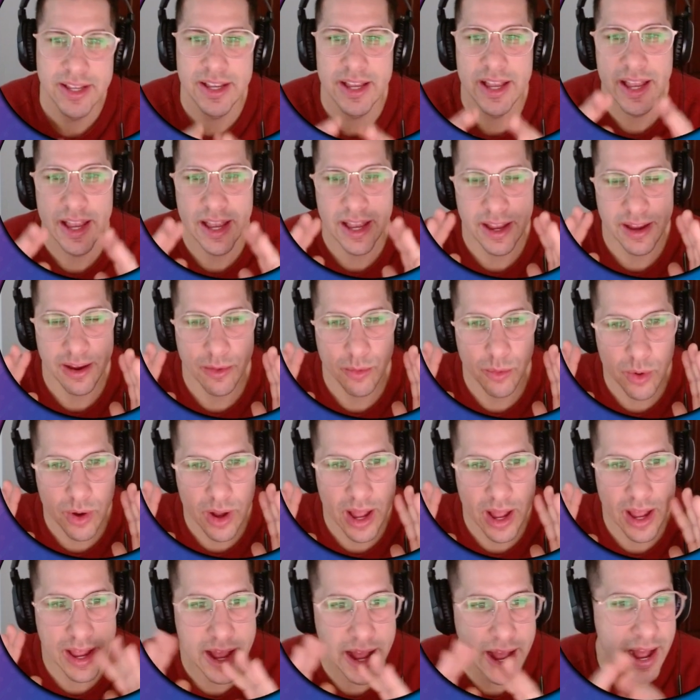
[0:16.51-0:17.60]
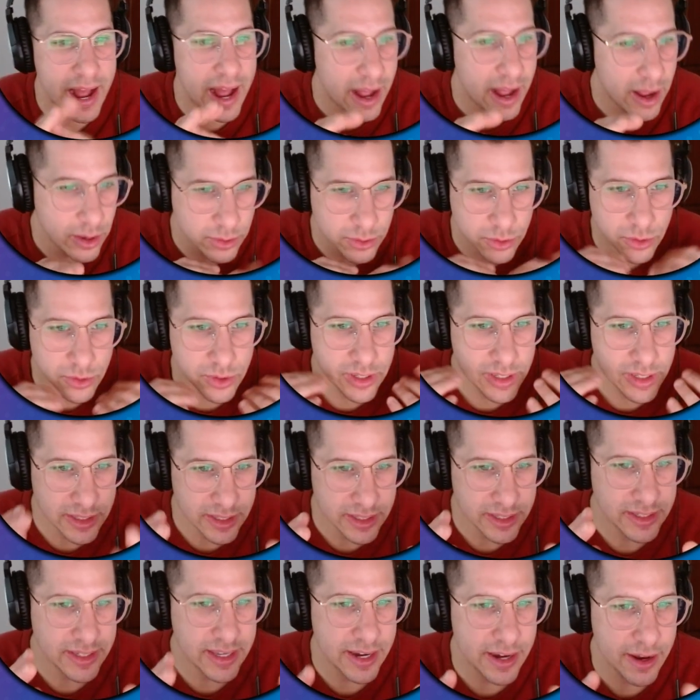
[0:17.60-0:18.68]
uh, what kind, how do you need to
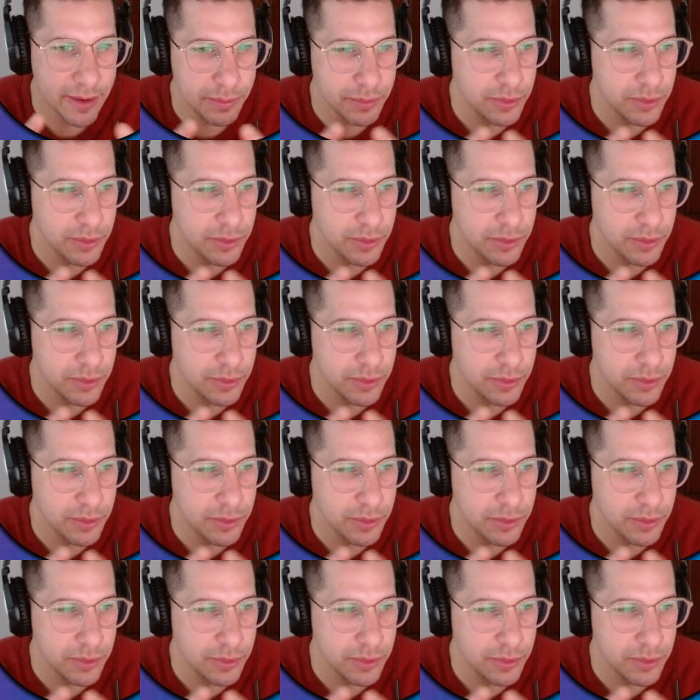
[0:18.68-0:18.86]
set up